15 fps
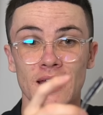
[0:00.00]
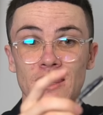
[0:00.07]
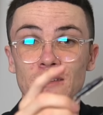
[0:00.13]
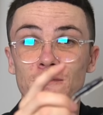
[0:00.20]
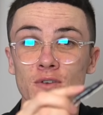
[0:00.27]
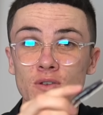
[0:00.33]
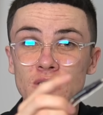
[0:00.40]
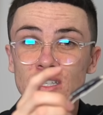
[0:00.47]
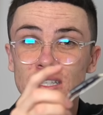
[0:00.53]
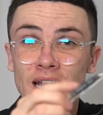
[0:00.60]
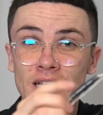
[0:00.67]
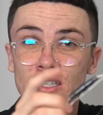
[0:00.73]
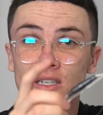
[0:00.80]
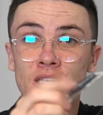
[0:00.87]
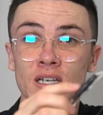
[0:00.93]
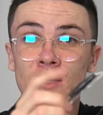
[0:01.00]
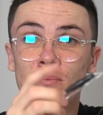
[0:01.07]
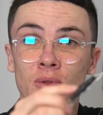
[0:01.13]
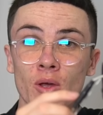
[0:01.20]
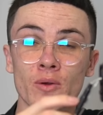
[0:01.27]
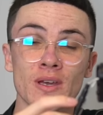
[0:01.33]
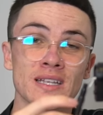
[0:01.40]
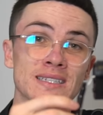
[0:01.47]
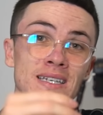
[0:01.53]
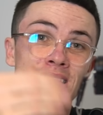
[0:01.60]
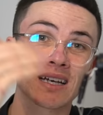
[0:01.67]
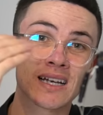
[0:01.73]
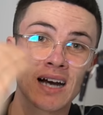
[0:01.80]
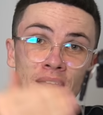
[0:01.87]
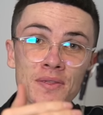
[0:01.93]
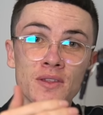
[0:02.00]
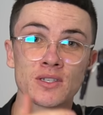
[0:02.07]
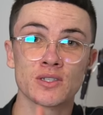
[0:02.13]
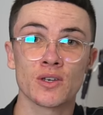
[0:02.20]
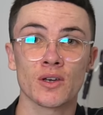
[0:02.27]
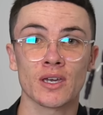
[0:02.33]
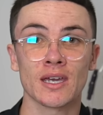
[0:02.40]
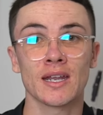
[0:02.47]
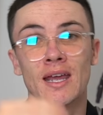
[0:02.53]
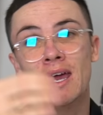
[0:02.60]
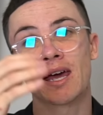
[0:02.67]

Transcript: the fuse is actually going to blow, it's going to cut the circuit